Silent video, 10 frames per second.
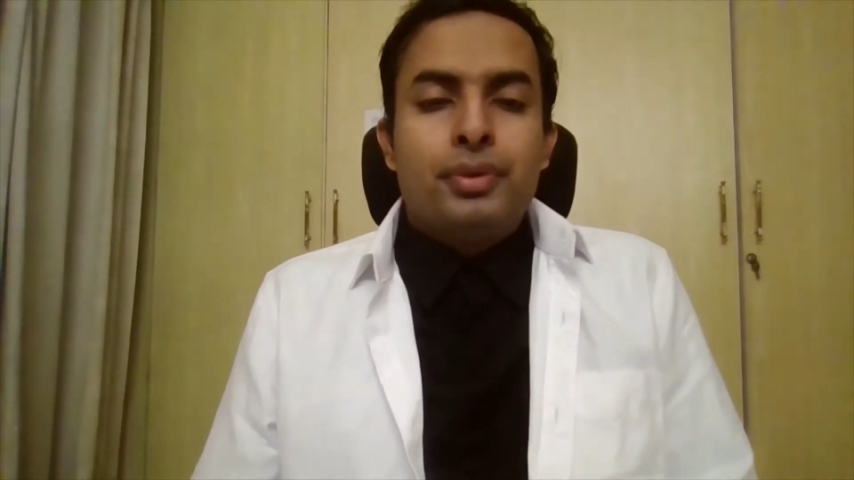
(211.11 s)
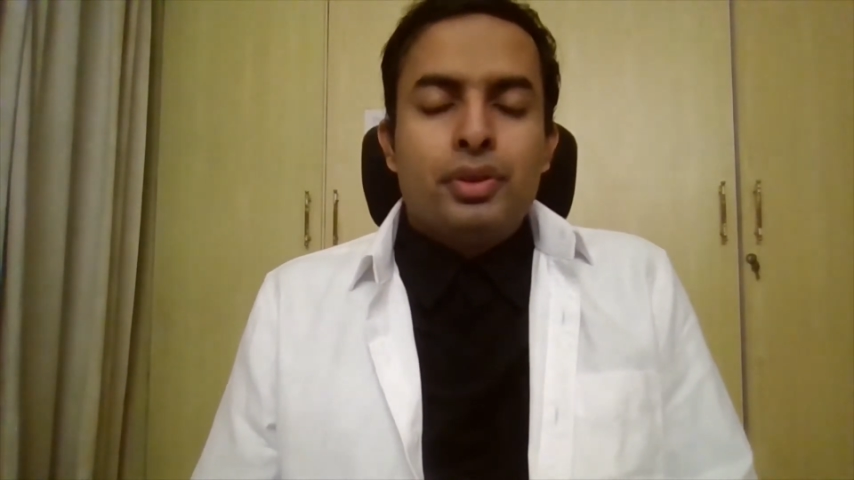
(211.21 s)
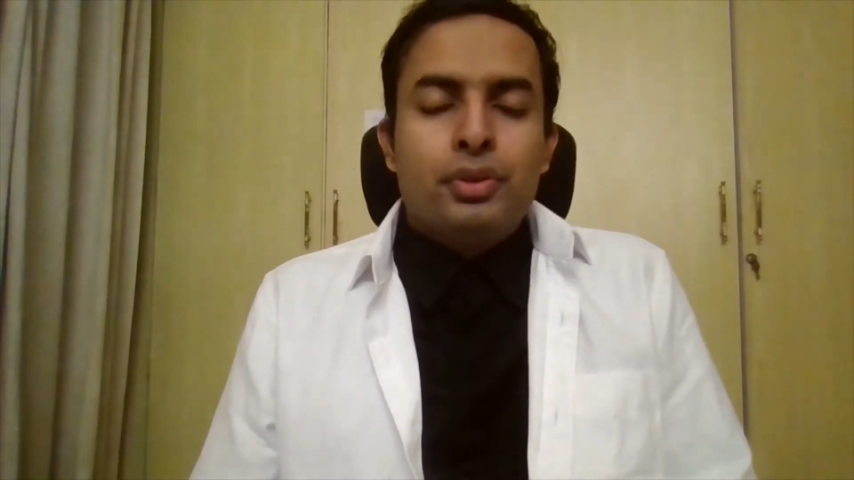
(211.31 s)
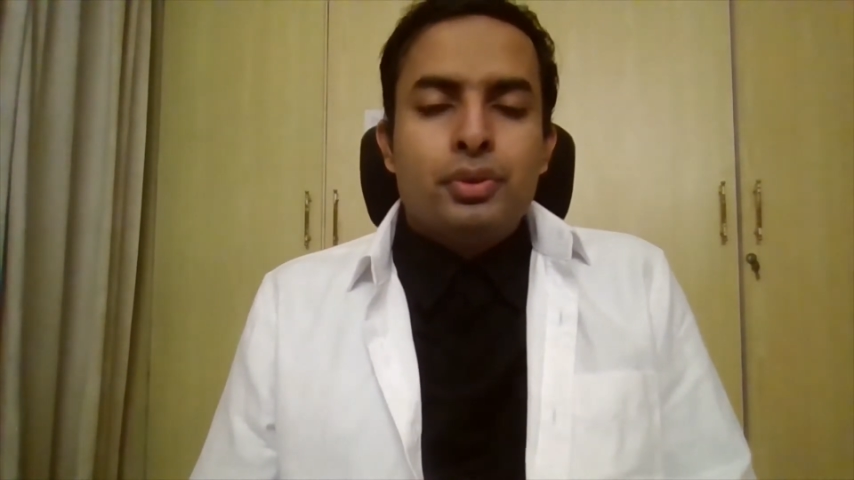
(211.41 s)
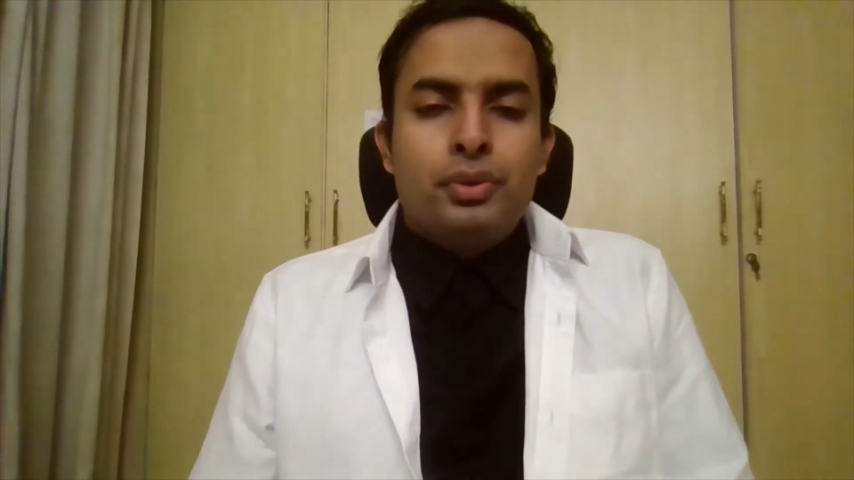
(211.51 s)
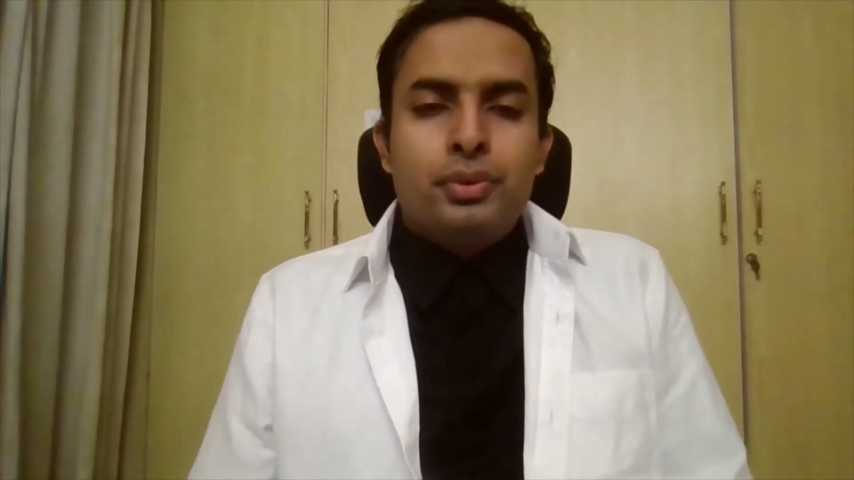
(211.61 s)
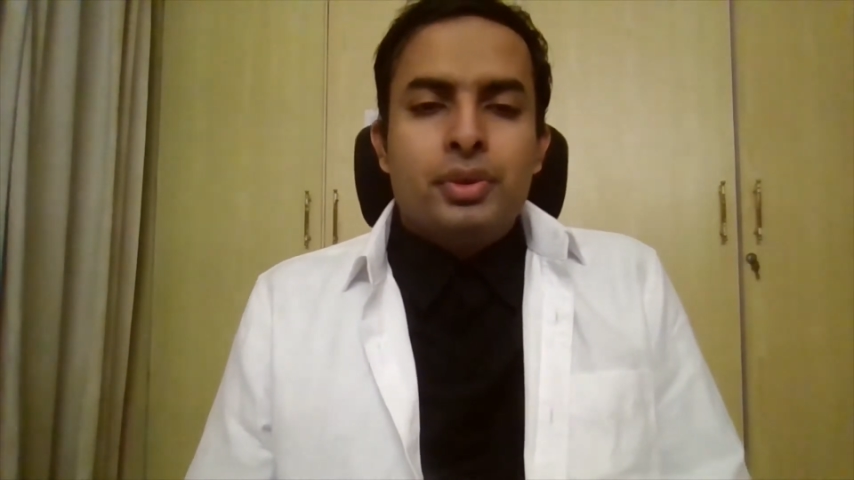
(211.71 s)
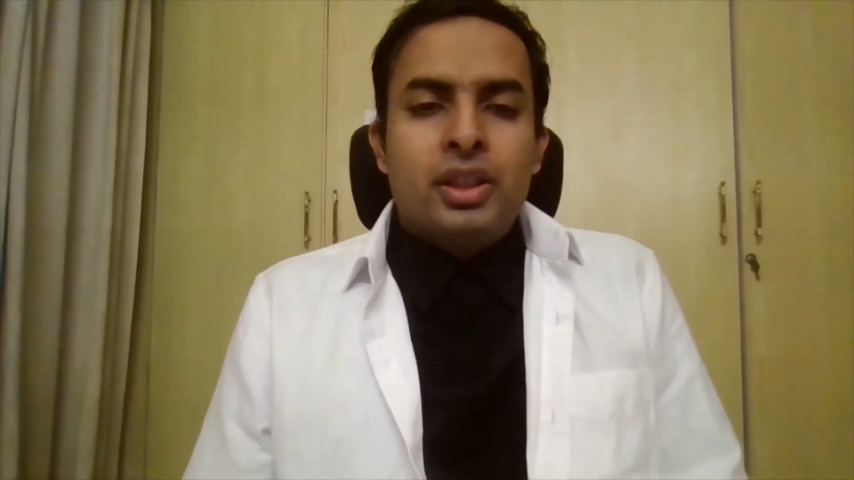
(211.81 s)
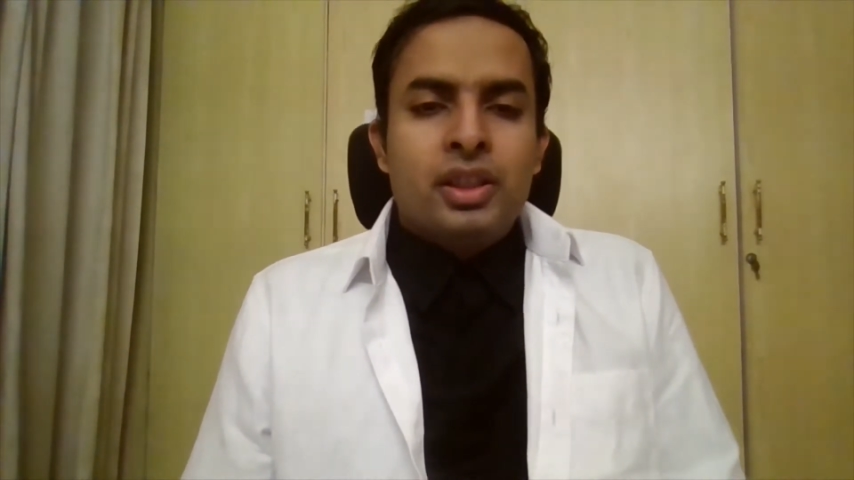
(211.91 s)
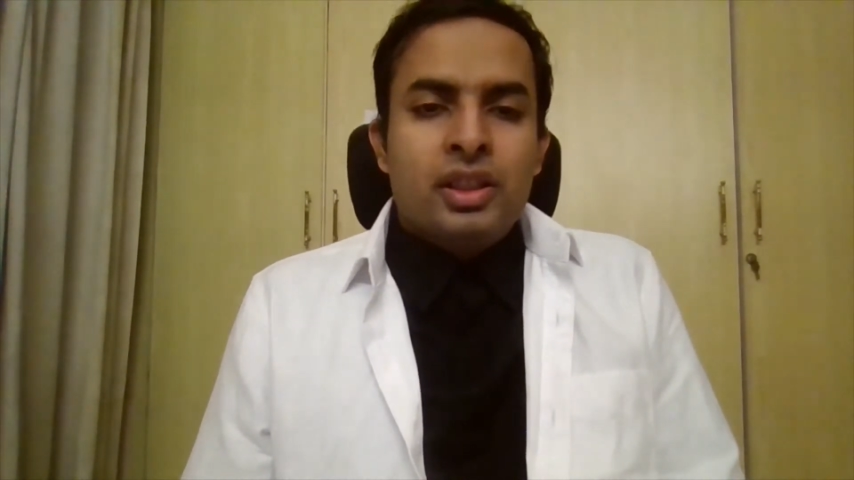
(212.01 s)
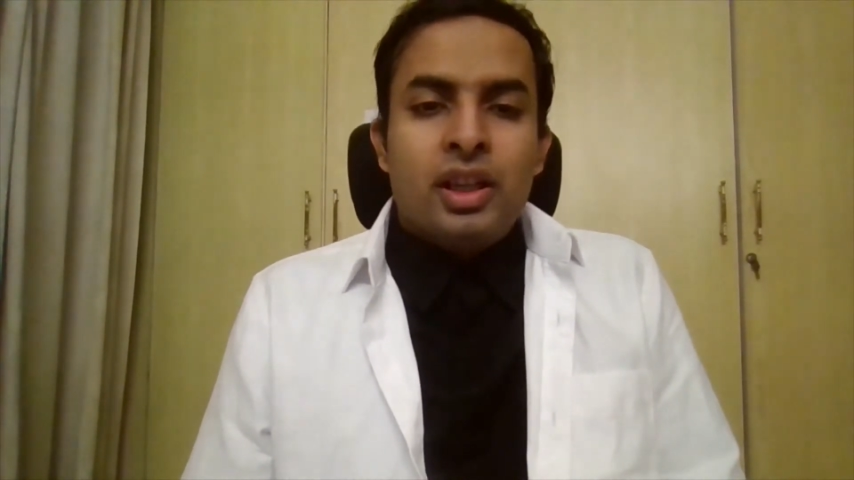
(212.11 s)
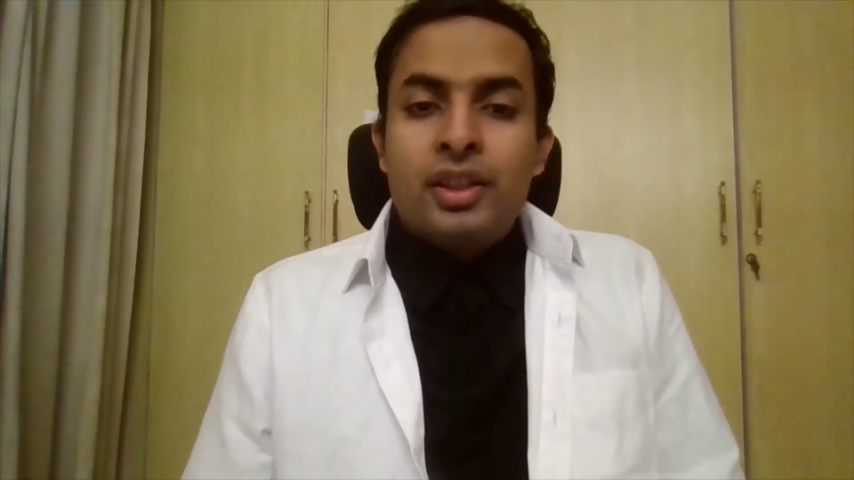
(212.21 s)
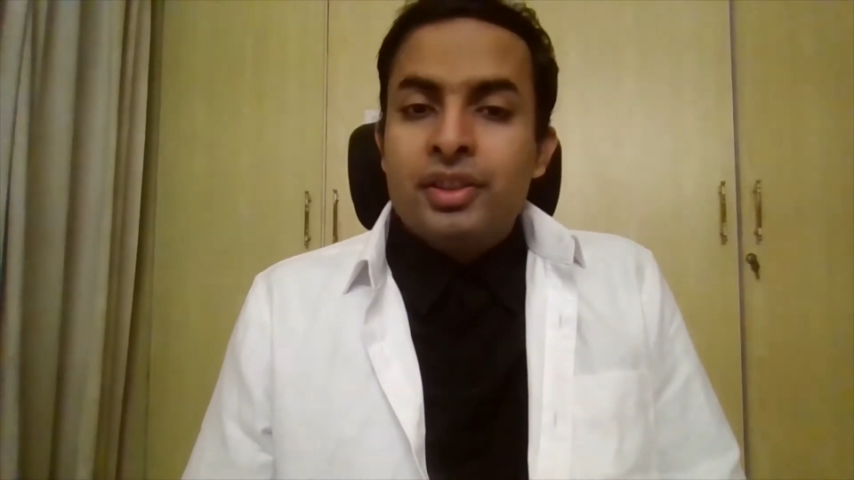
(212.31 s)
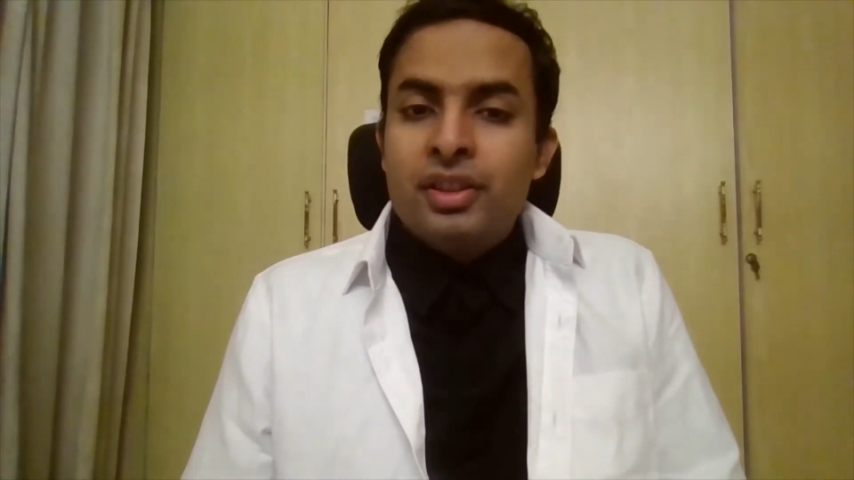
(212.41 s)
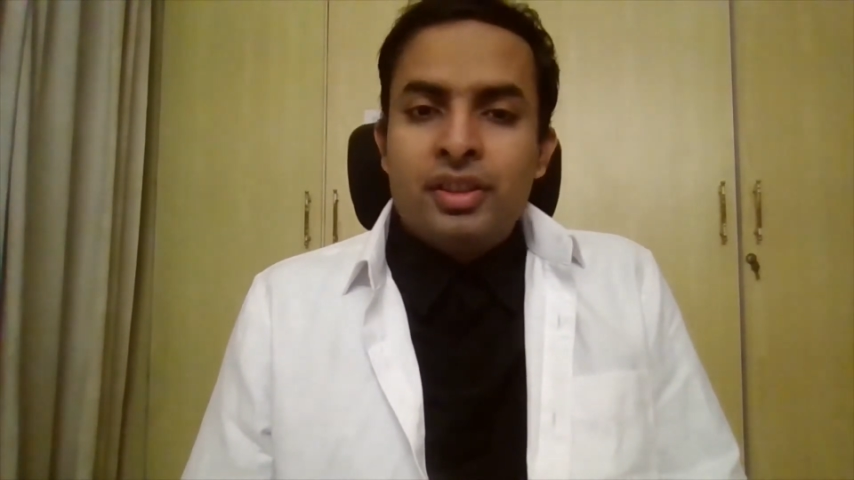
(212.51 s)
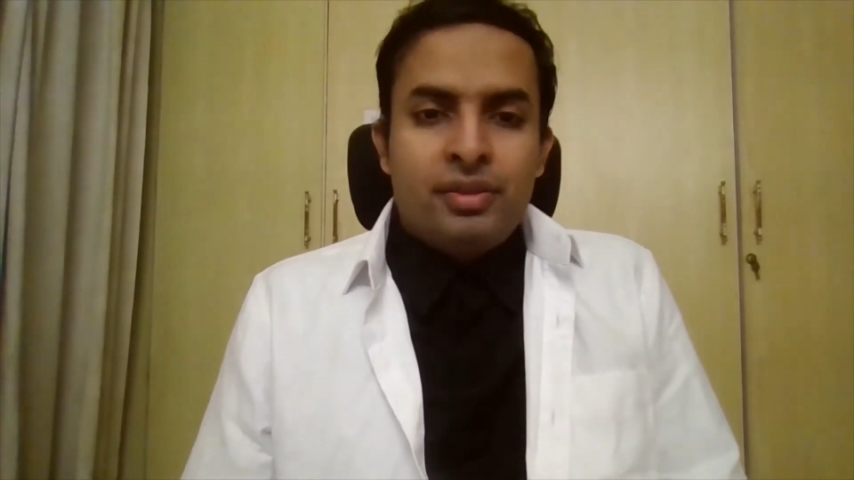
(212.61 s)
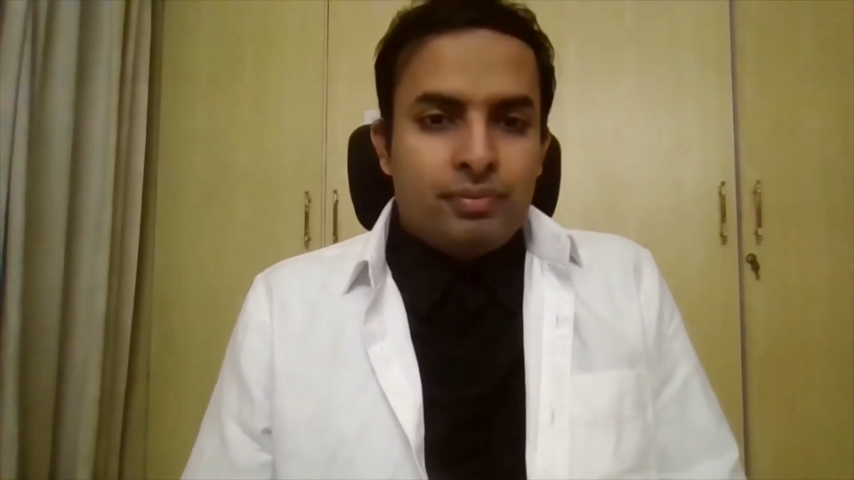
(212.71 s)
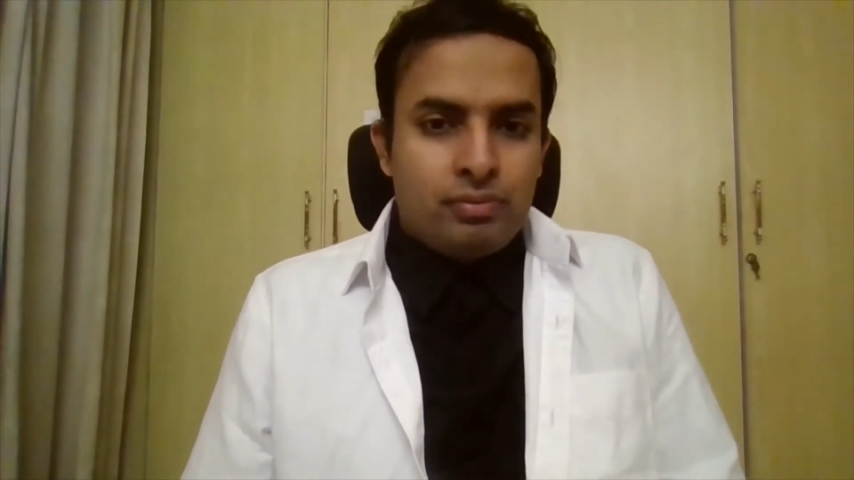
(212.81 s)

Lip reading: to the other